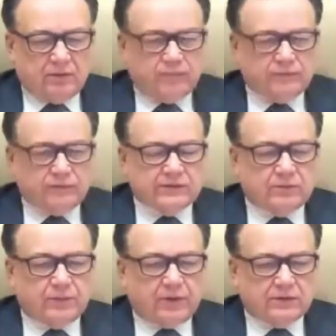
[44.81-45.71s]

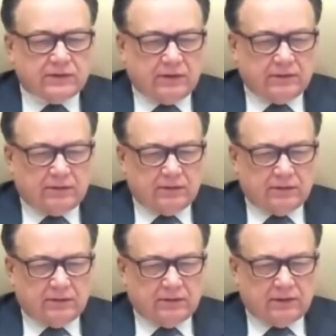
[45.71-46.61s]
greenhouse gases
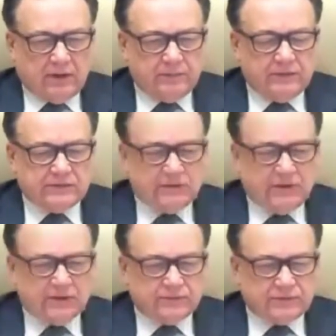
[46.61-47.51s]
emissions are
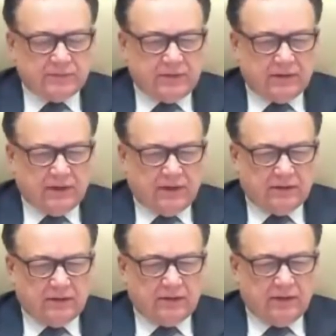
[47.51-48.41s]
concerned,
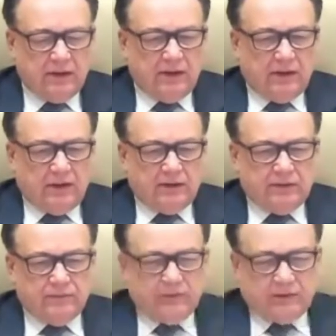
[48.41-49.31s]
there's
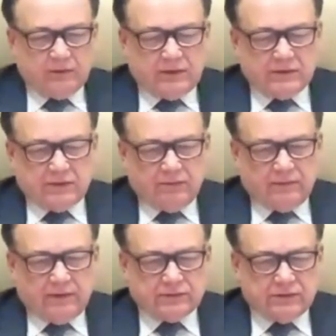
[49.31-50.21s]
20%
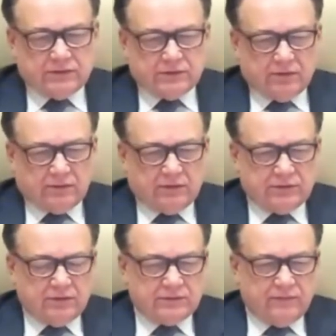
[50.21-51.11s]
these
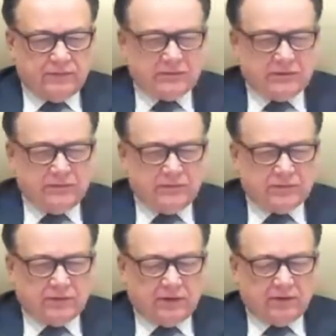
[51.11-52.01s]

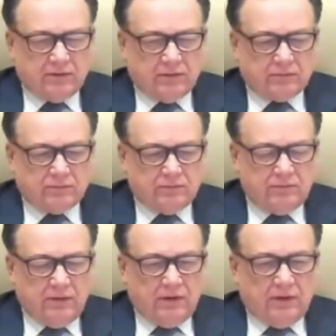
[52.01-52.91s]
emissions that public
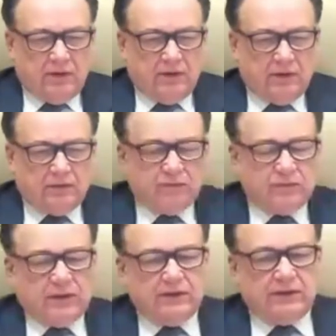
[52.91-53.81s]
transport is
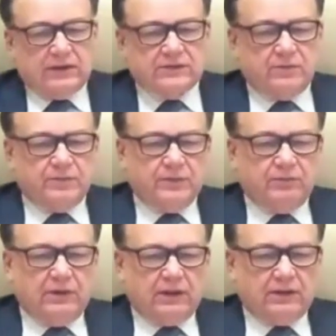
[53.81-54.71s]
responsible
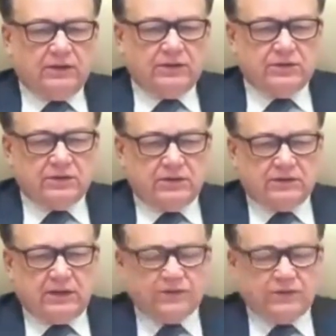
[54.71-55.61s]
for. And
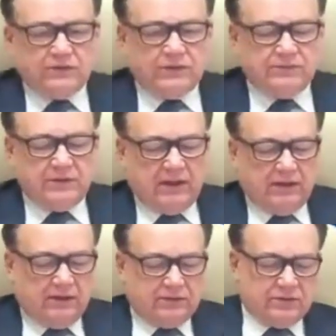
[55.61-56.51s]
we have
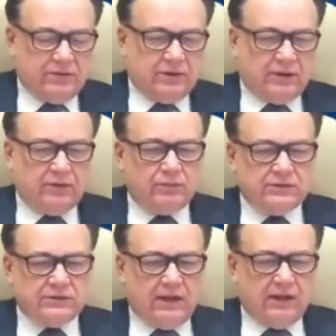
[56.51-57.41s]
to recognise
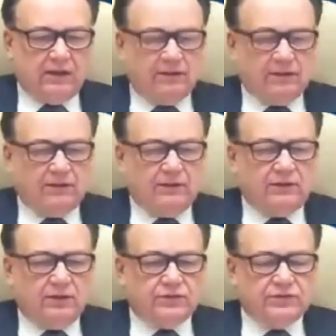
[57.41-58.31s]
that from
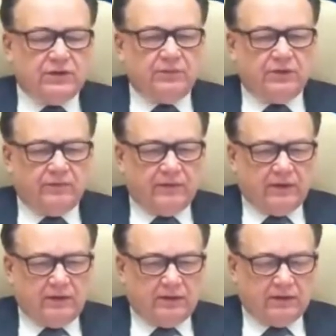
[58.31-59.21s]
1990,
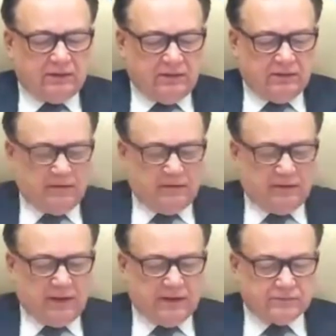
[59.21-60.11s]
not much has
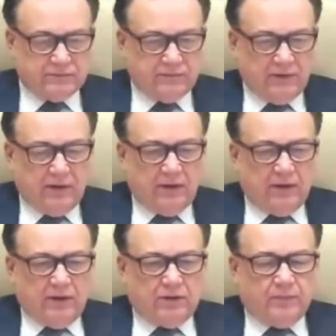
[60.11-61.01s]
changed.
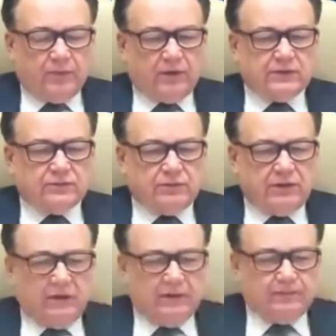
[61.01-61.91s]
There haven't
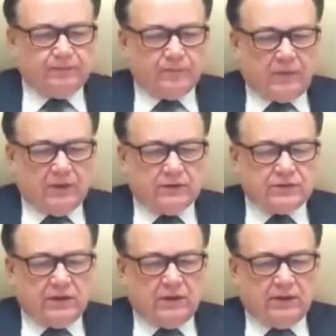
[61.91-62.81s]
been major
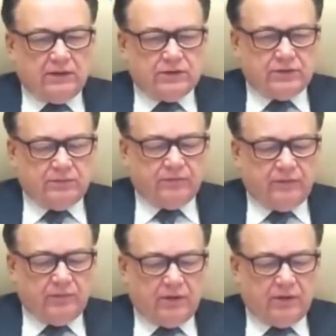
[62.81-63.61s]
reductions in